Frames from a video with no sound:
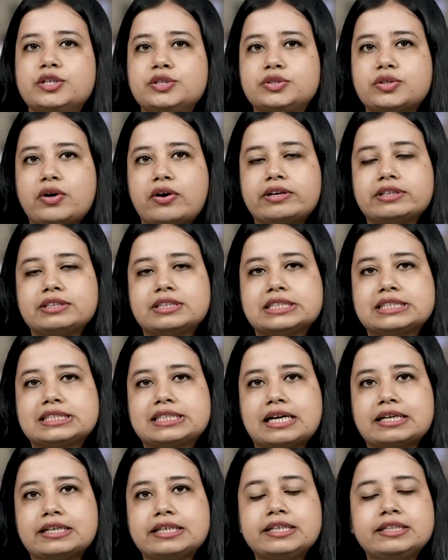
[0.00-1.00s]
During the
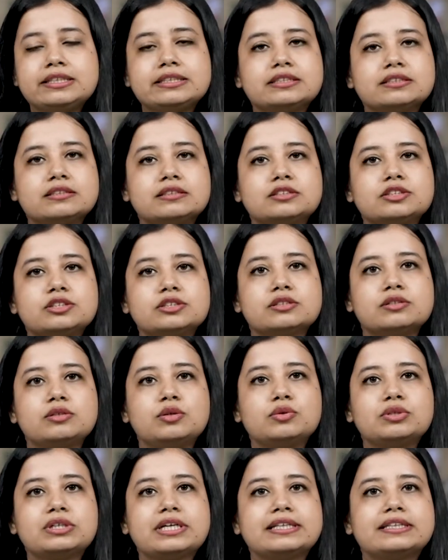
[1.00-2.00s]
study, researchers
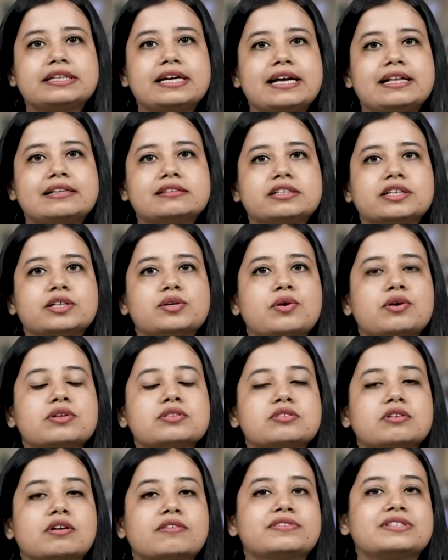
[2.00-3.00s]
looked at the health
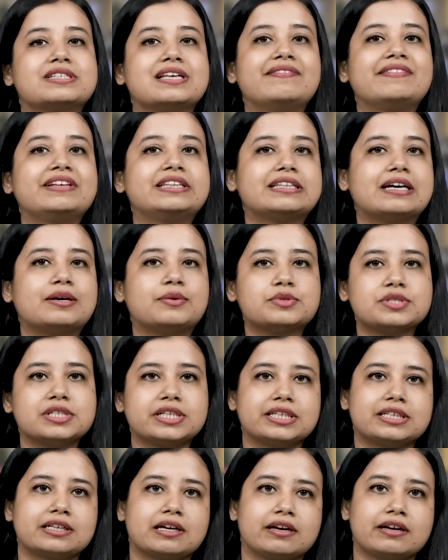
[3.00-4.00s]
records of
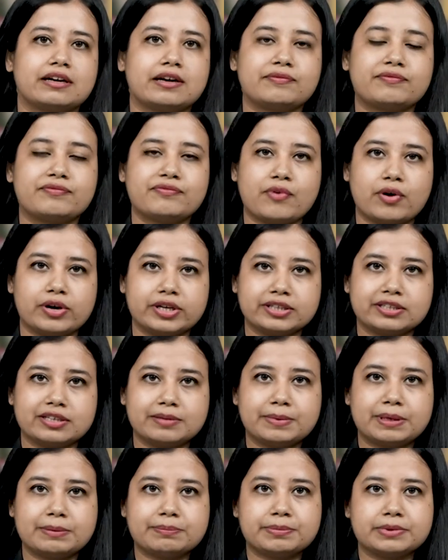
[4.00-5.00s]
7,843
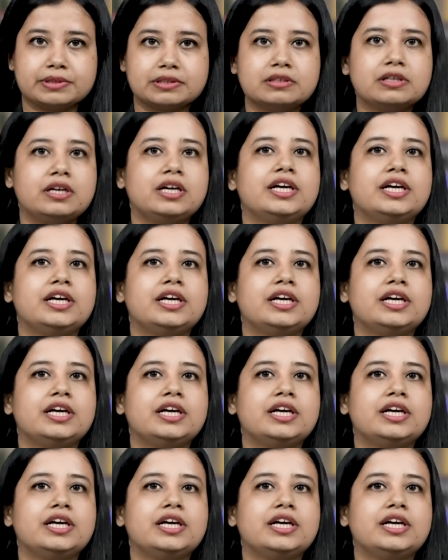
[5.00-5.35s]
people